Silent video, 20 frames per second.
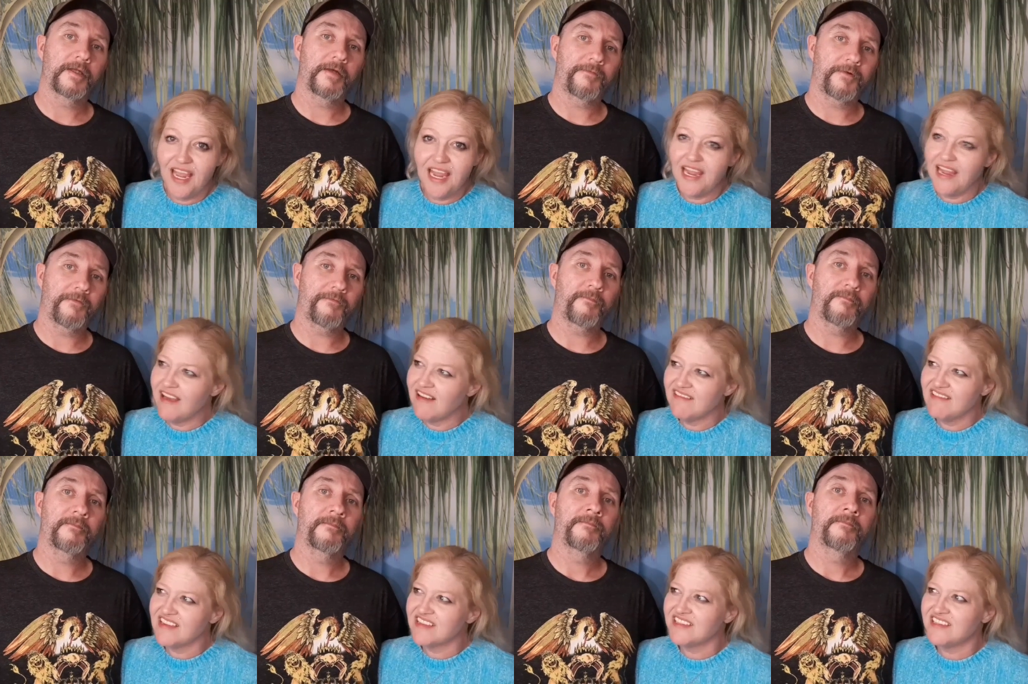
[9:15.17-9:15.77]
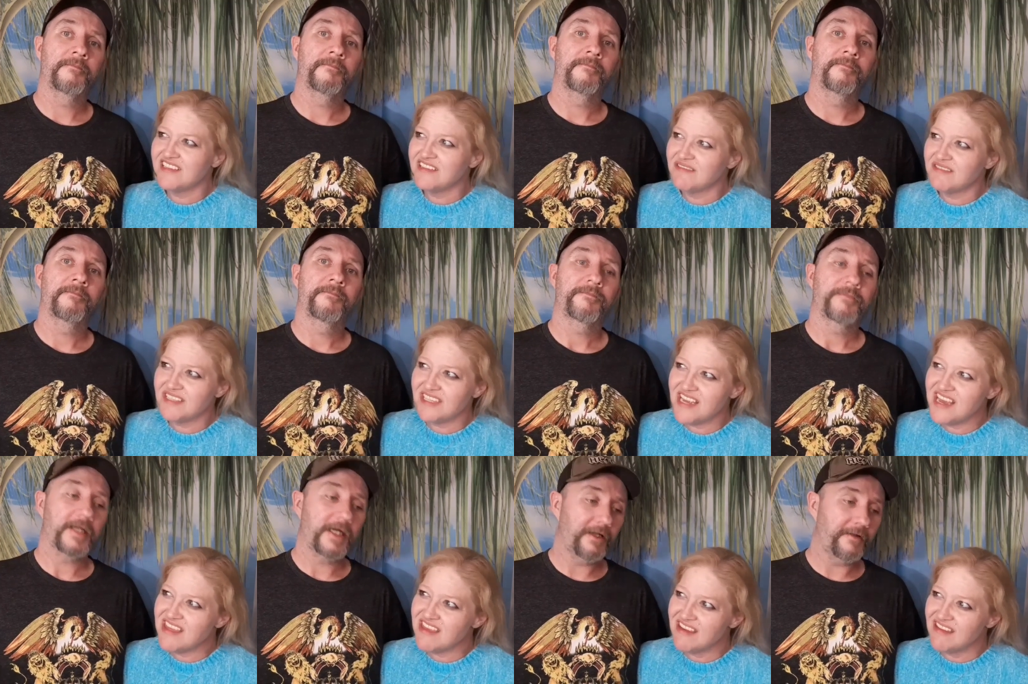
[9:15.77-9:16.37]
Speaker 1: You don't listen to
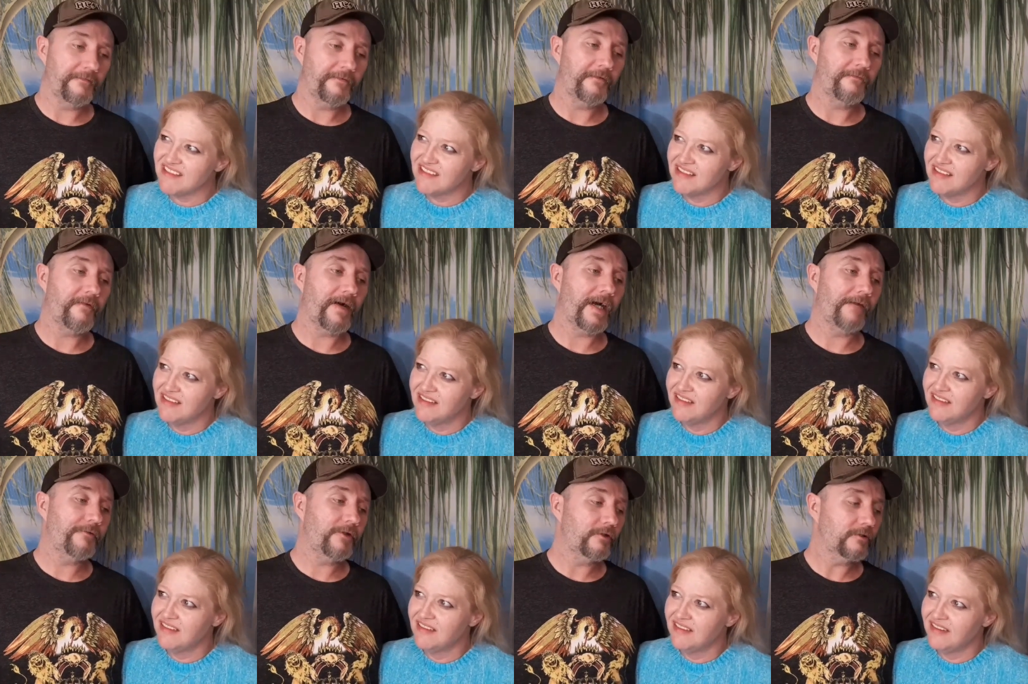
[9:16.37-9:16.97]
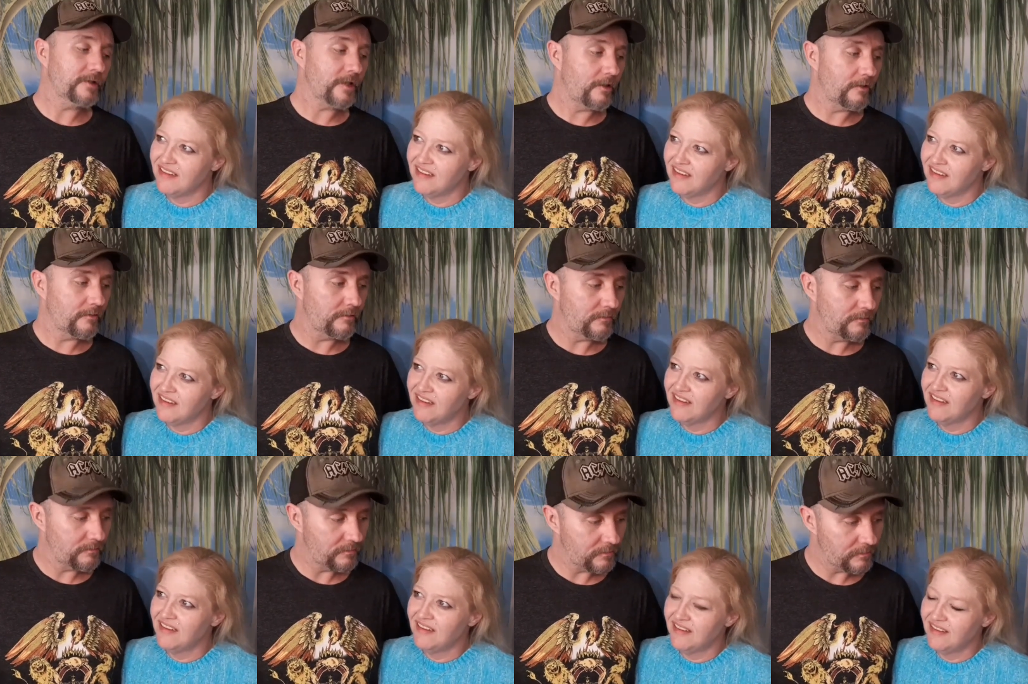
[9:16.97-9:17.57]
us either. And if you're five years
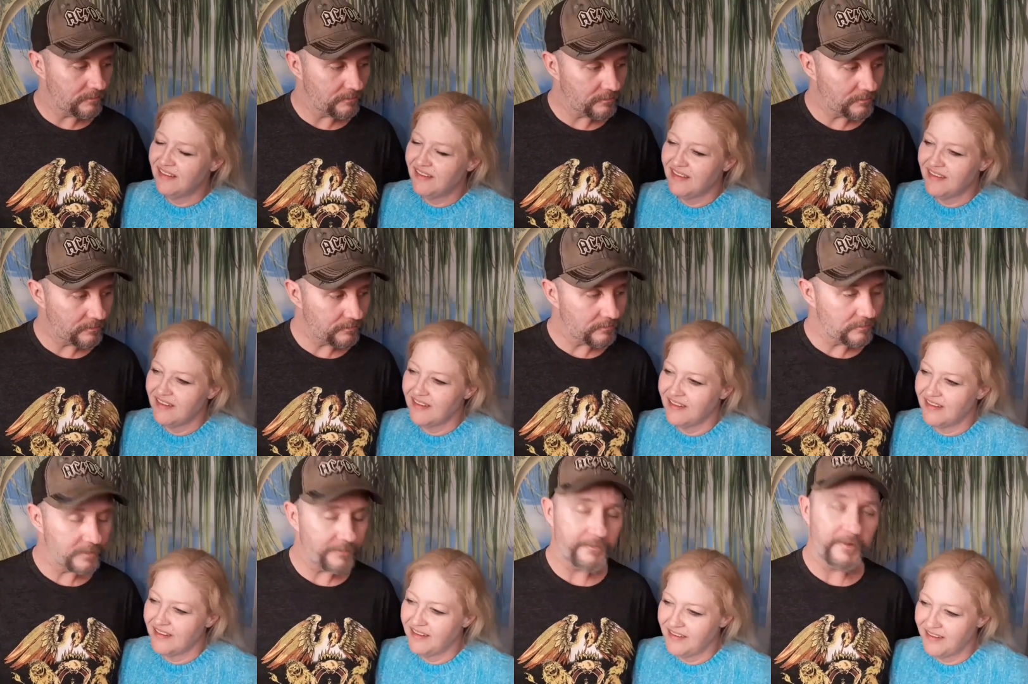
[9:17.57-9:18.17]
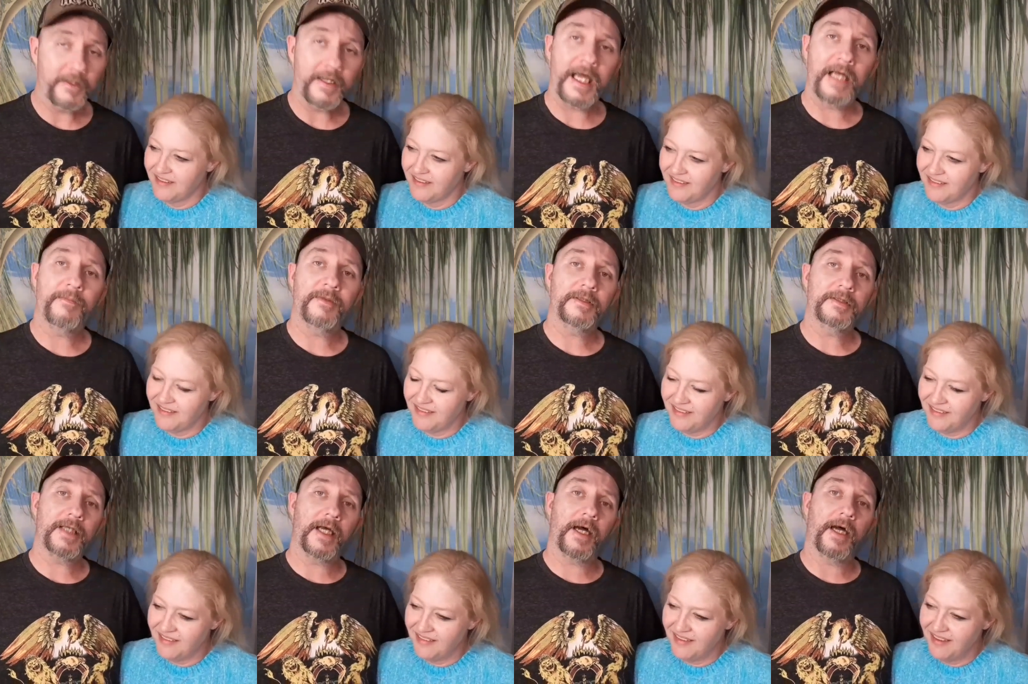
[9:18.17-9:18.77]
old, if your
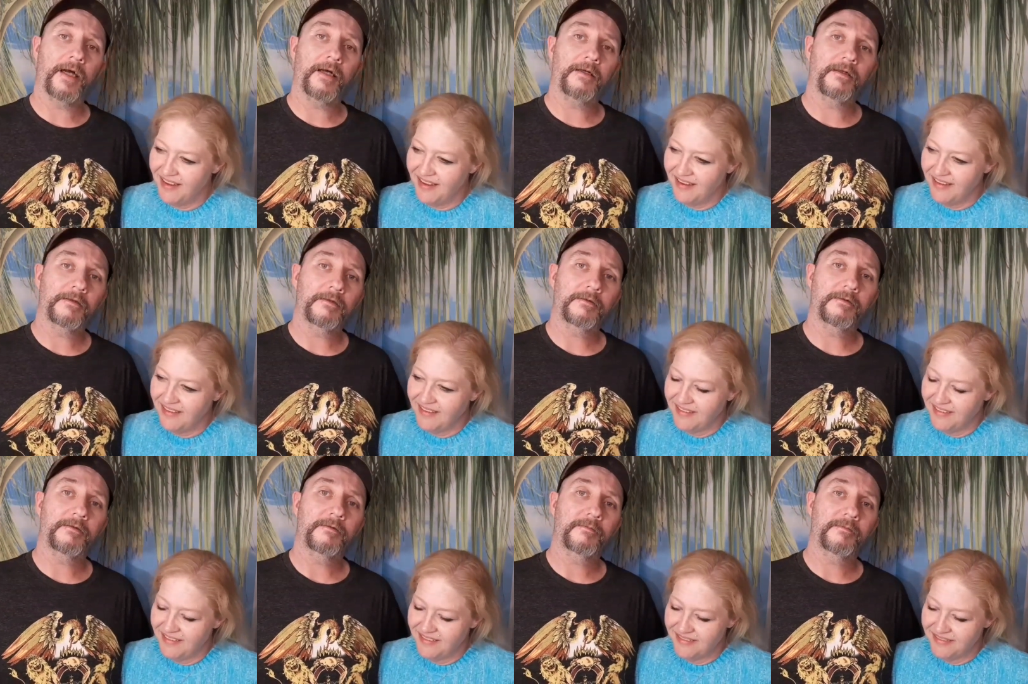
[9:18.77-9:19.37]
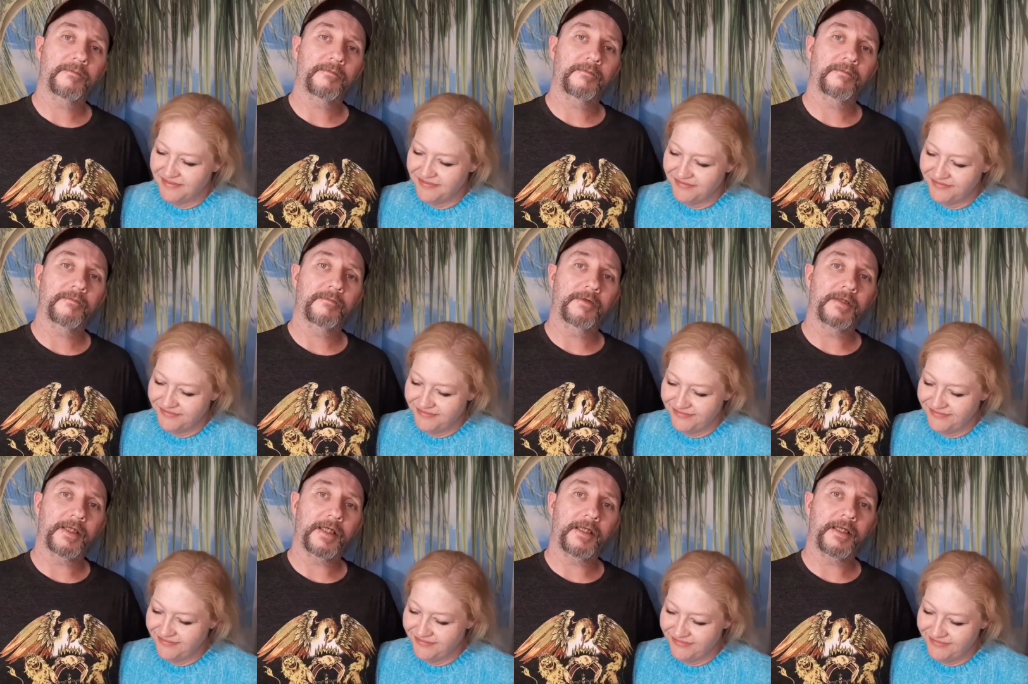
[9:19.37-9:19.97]
name is Zach,
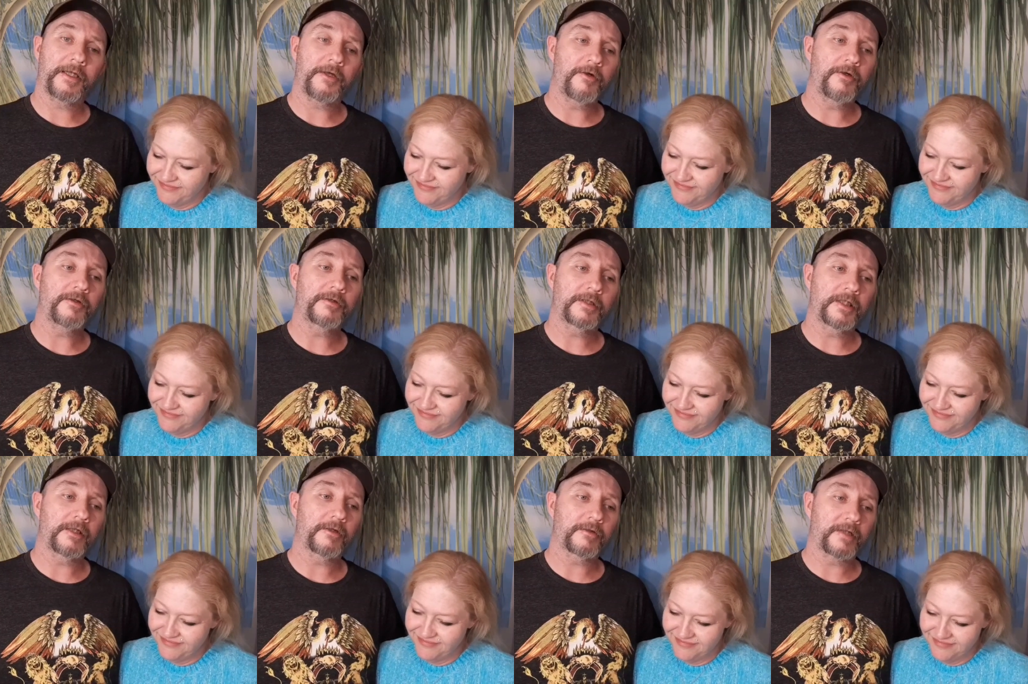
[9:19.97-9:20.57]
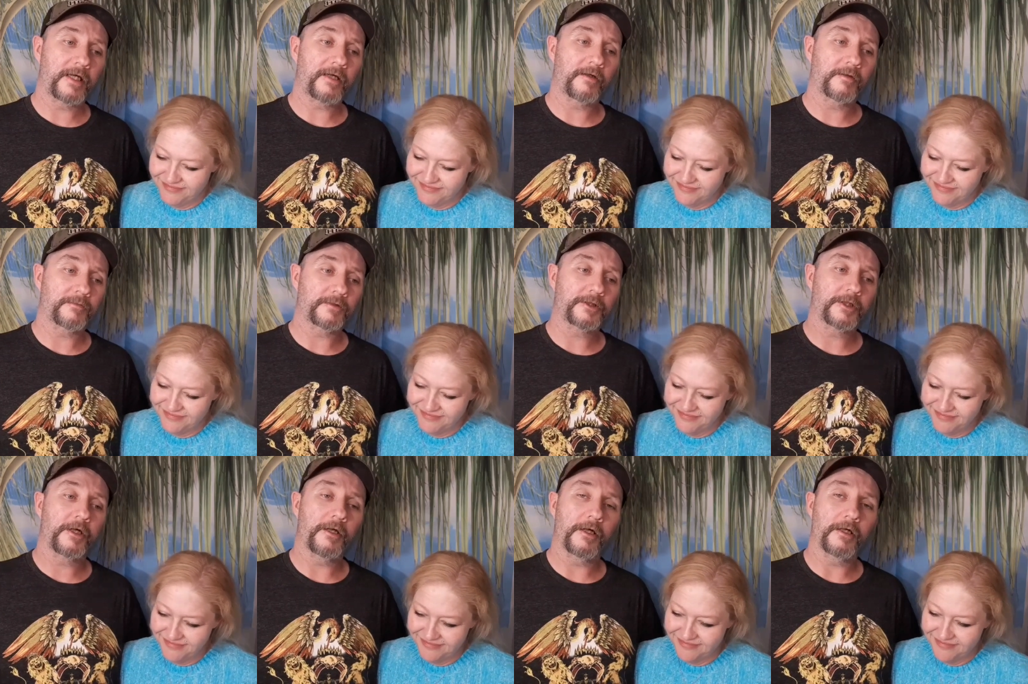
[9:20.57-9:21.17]
then you can still tell
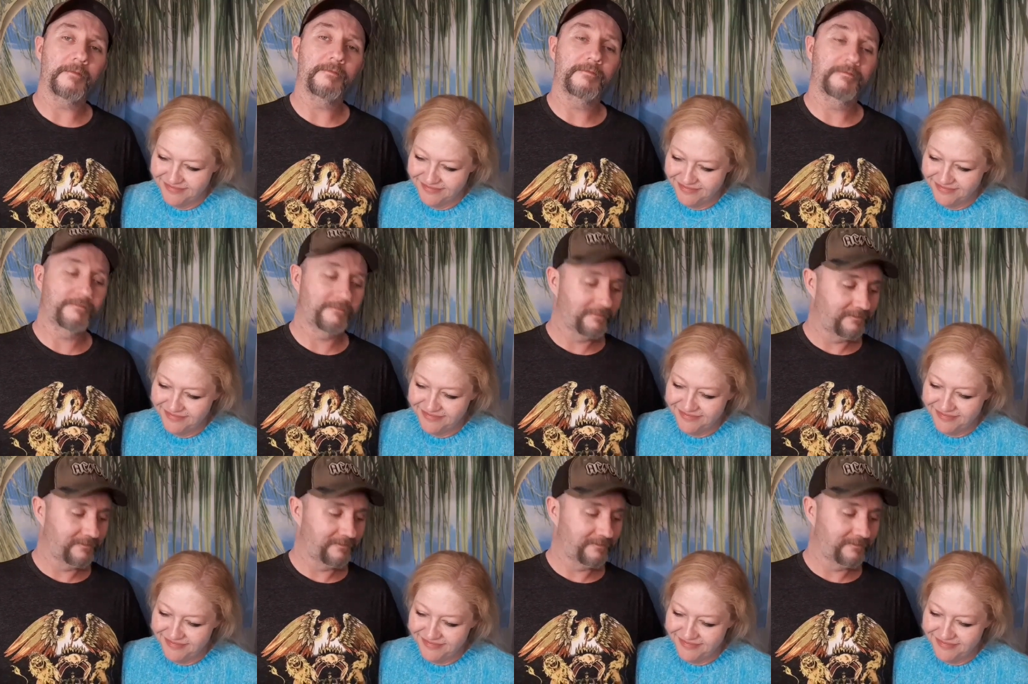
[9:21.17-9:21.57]
them to shut up.